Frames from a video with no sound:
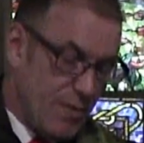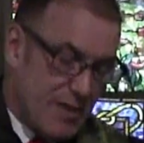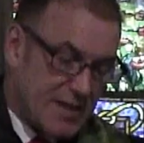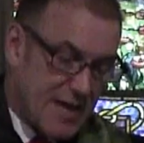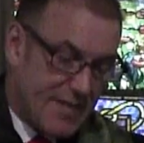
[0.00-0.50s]

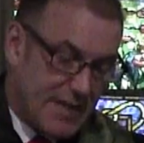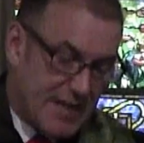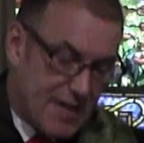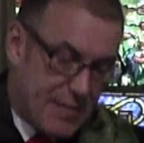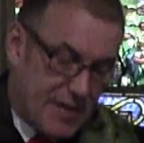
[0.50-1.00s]
We must have
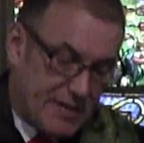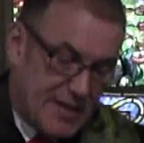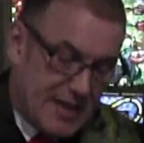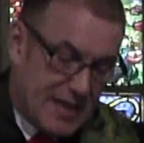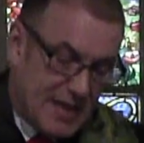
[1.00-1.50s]
the death
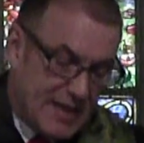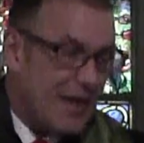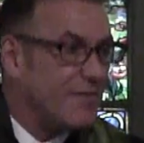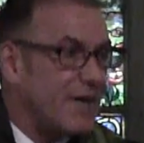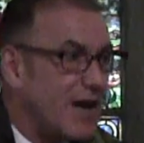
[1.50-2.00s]
penalty to
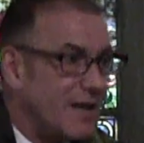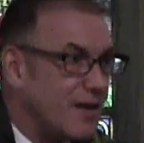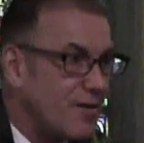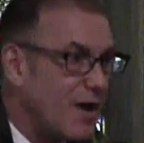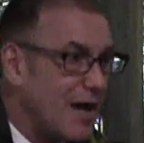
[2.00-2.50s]
cut down
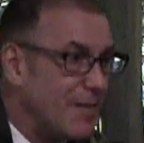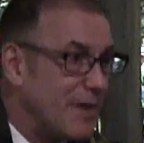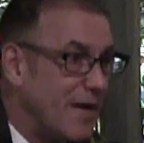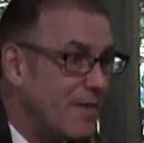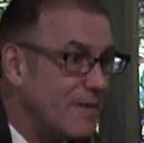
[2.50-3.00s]
violent
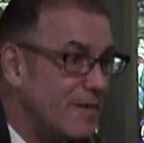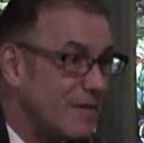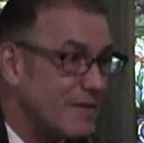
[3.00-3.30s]
crime, no?